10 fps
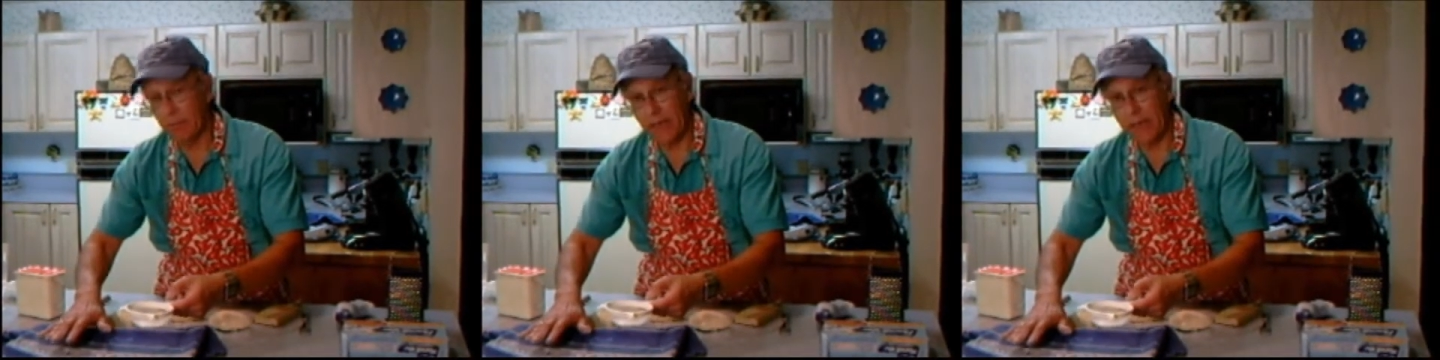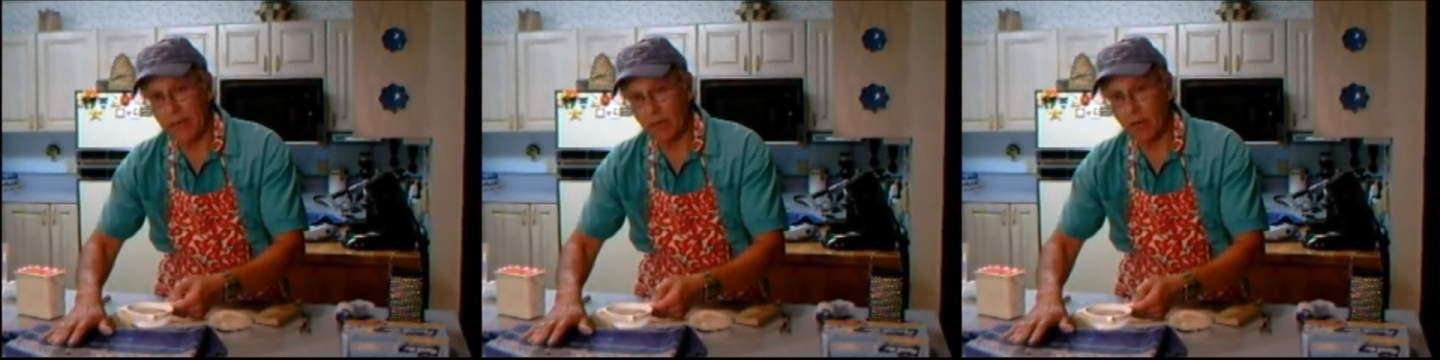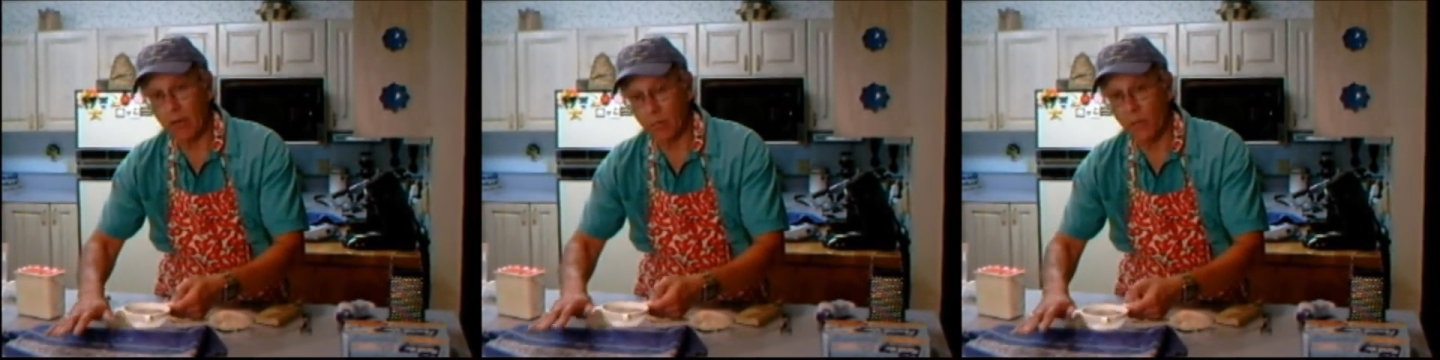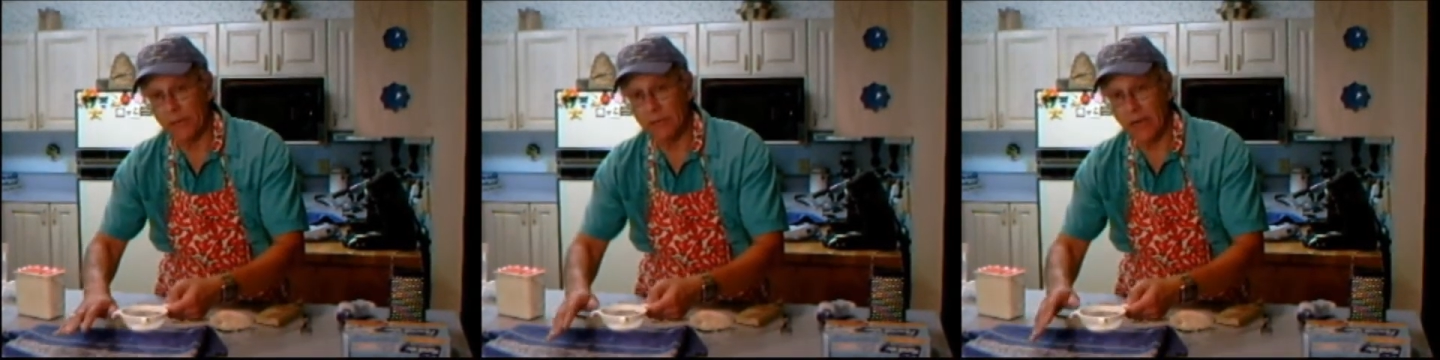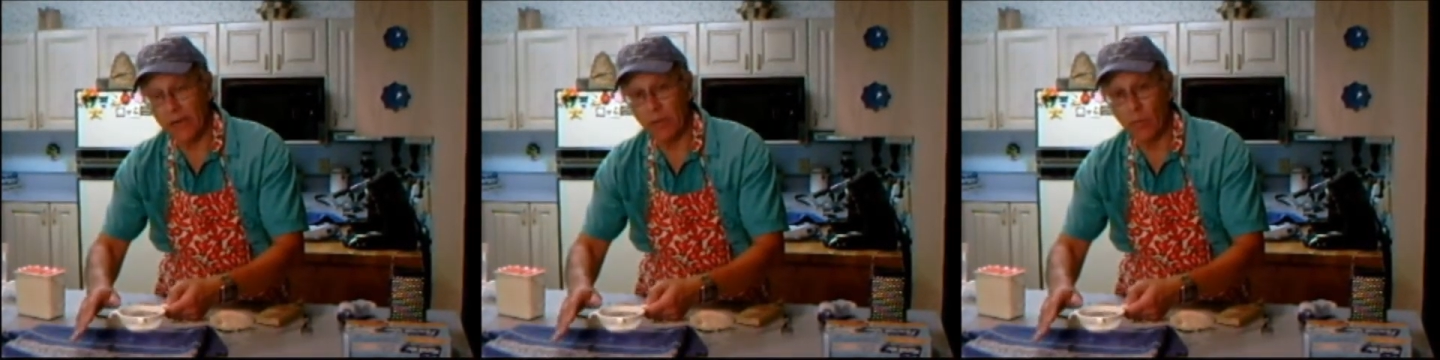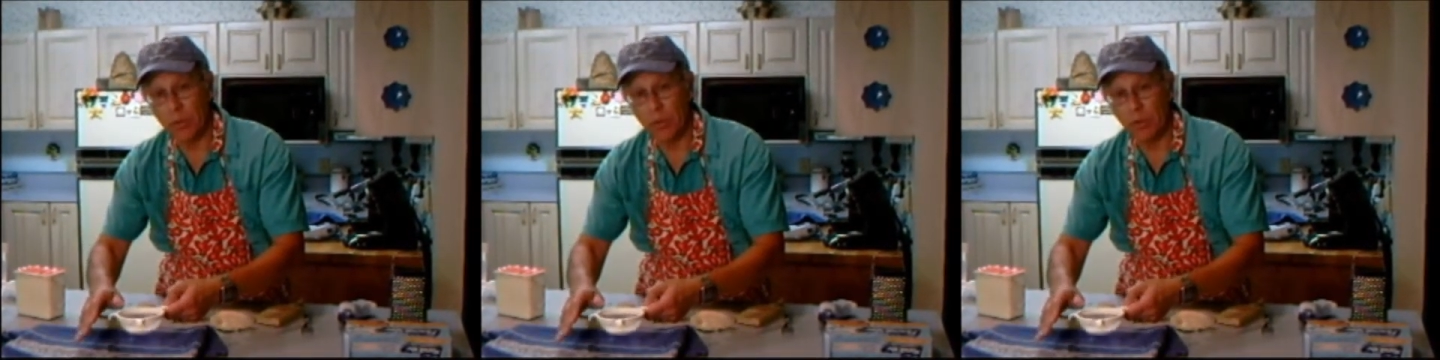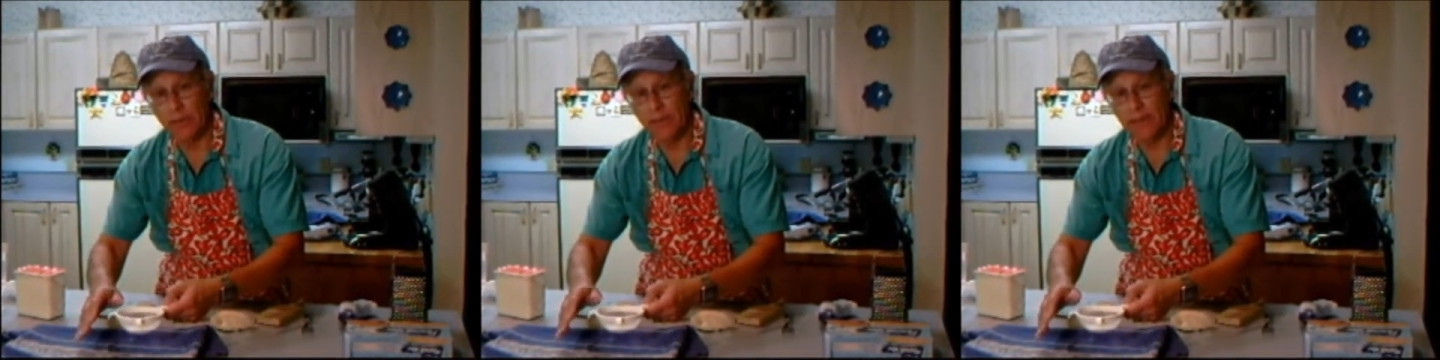pan on which I will